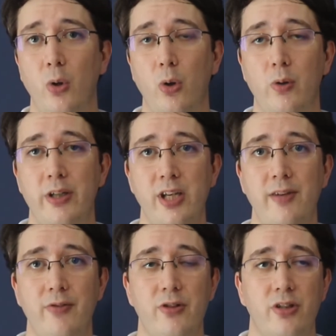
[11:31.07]
or is
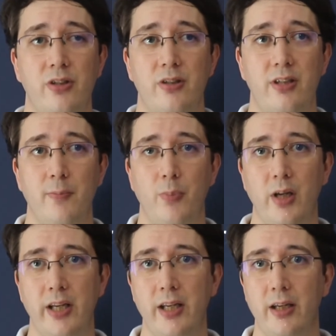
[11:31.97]
even just
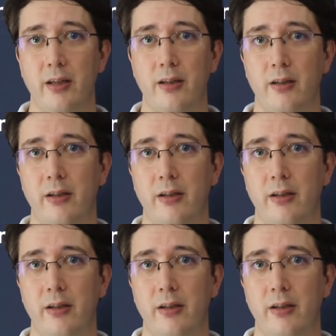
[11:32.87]
simply